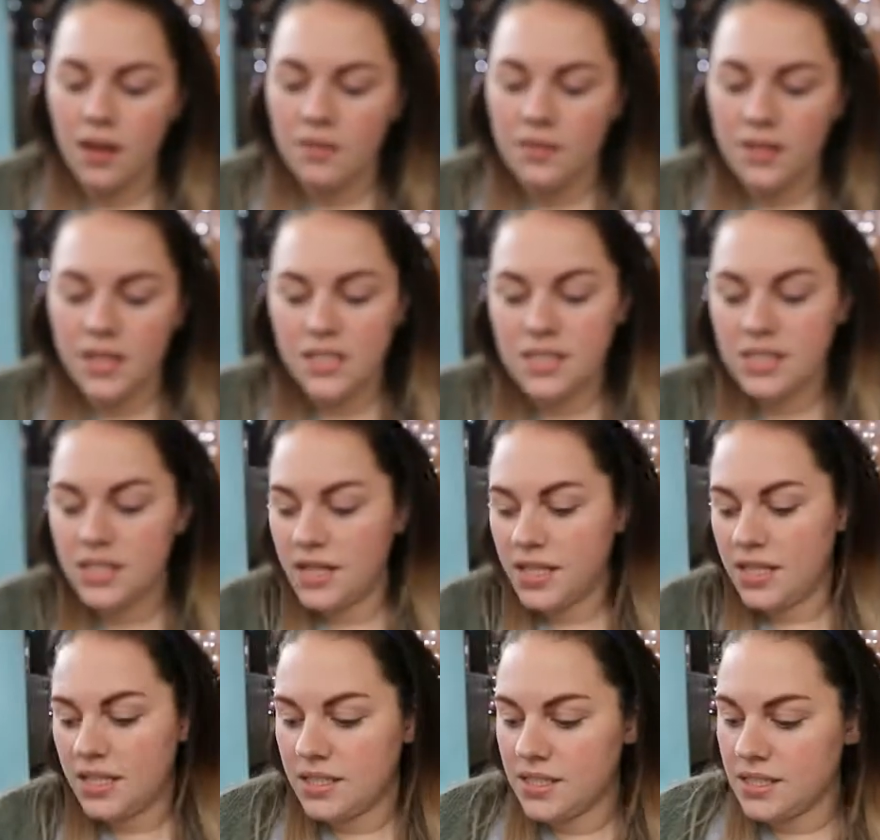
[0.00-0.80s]
This
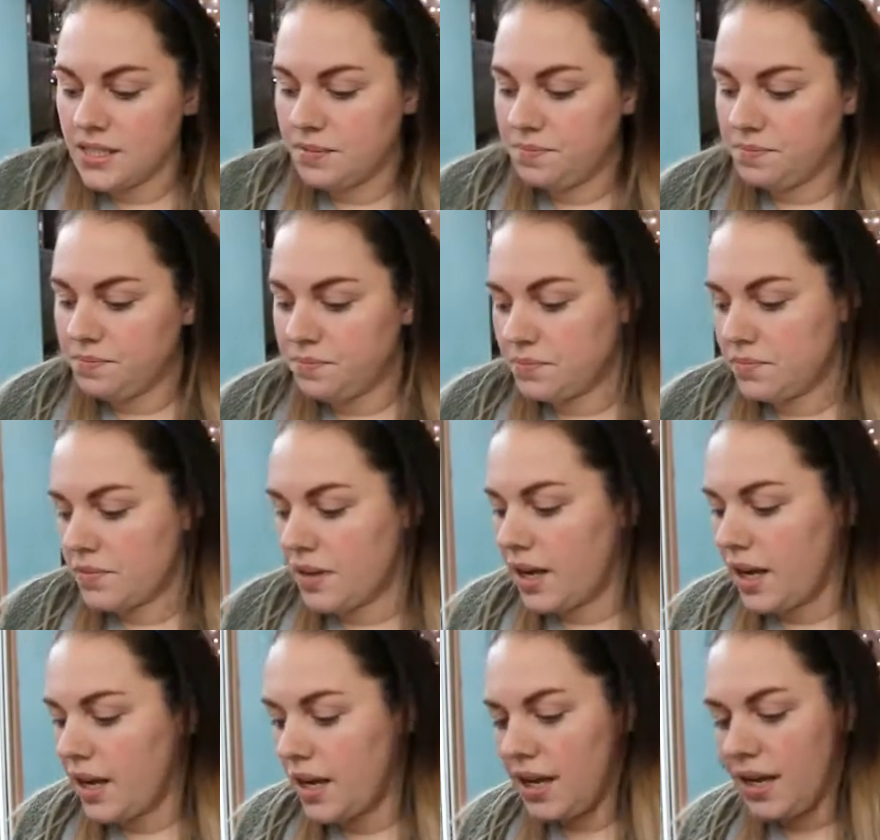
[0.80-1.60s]
is
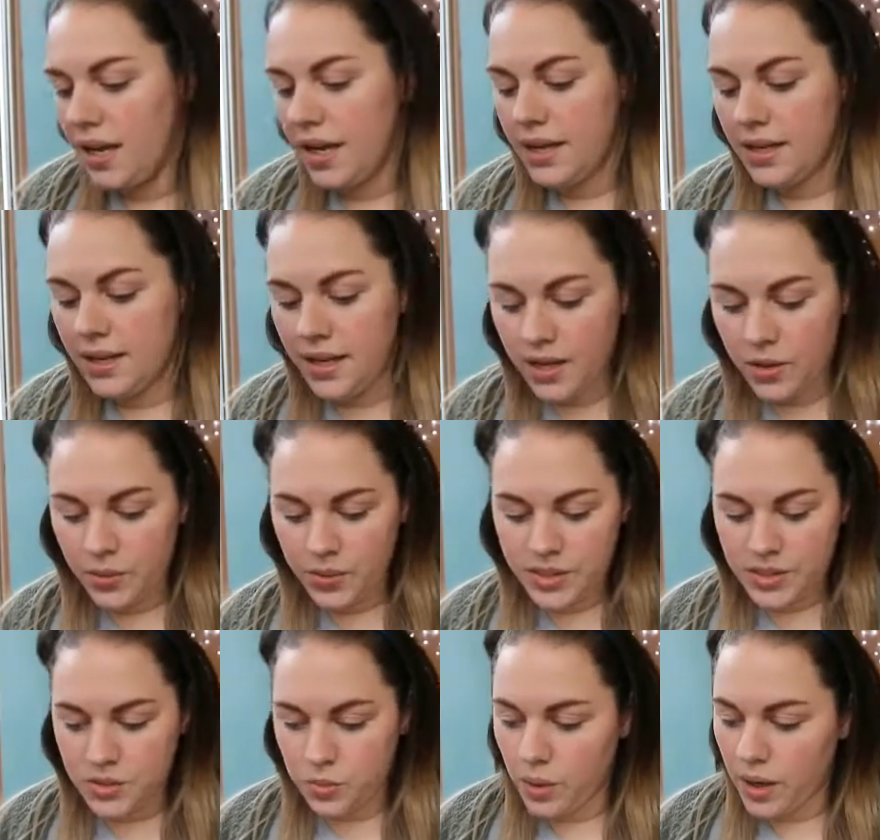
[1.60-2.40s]
a liquid
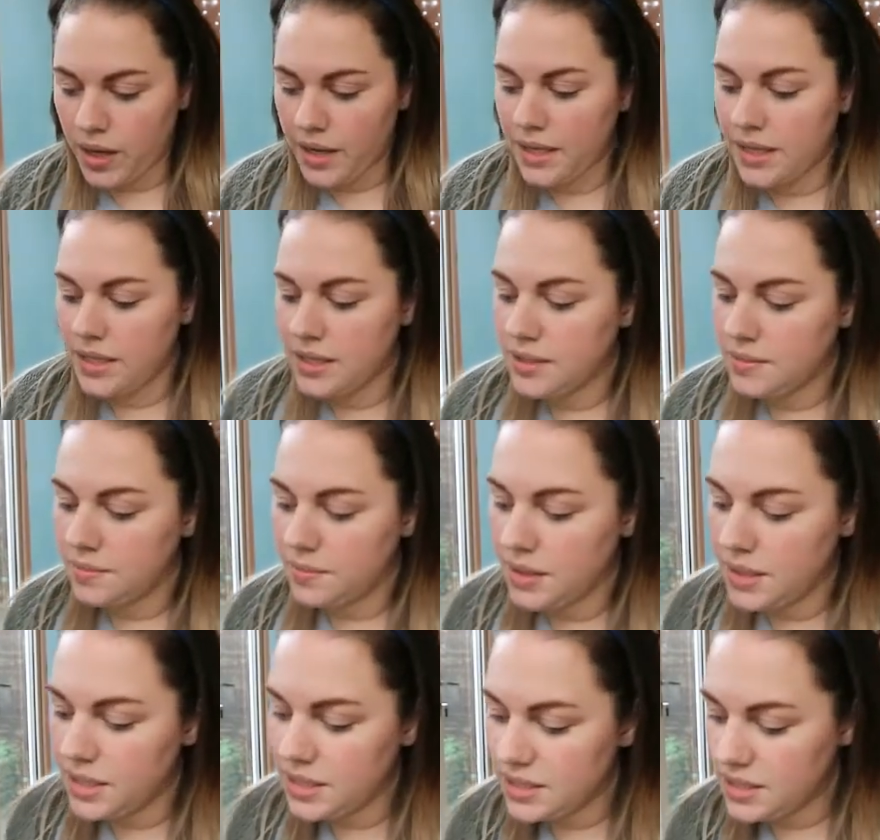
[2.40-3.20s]
suede,
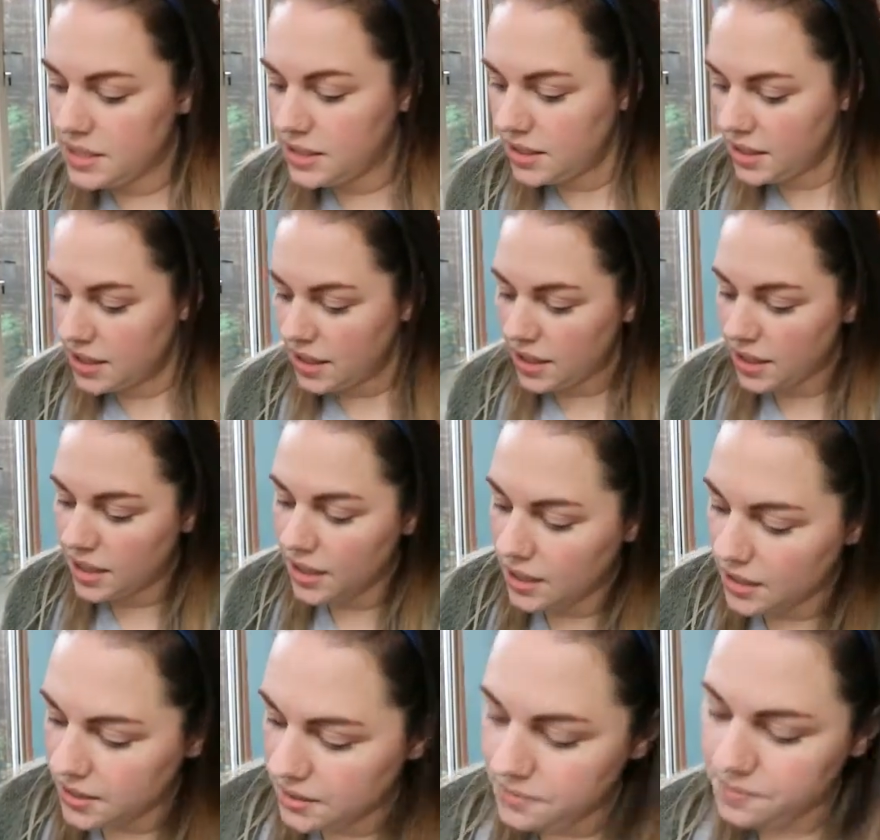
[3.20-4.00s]
and it is in the
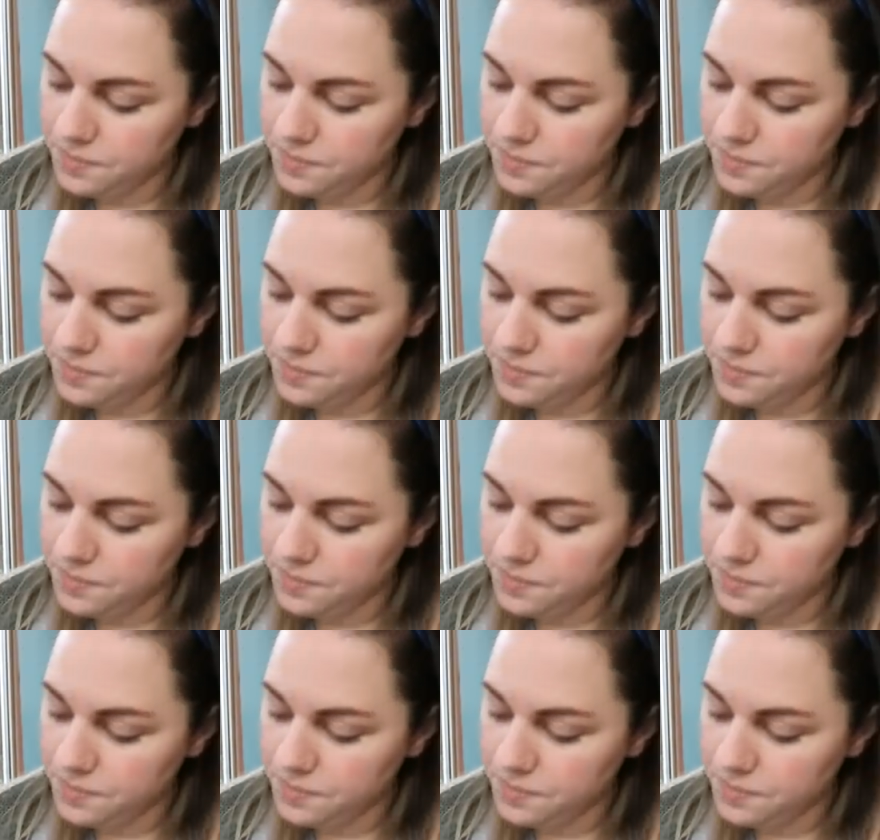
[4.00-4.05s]
colour